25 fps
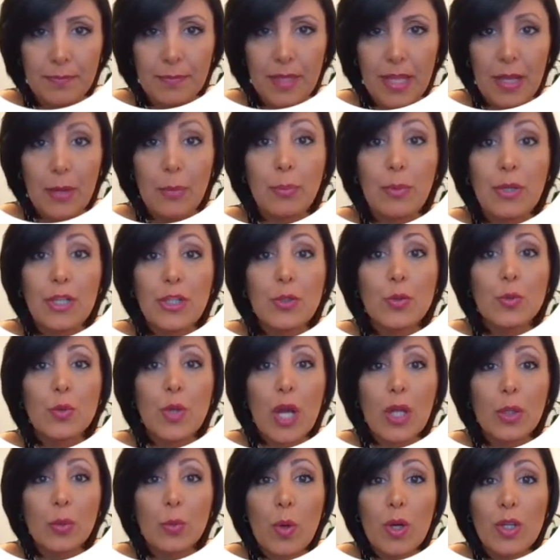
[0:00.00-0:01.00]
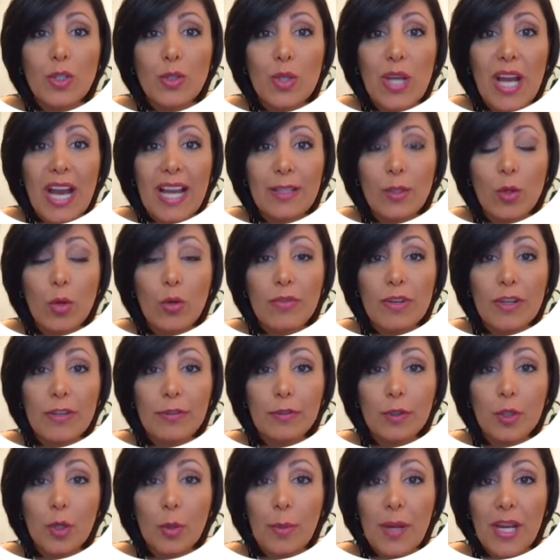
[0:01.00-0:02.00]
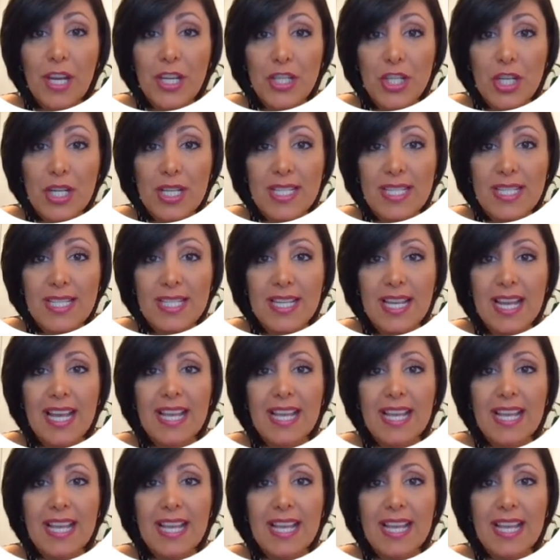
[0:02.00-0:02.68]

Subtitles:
If we do not want to add overflow pages,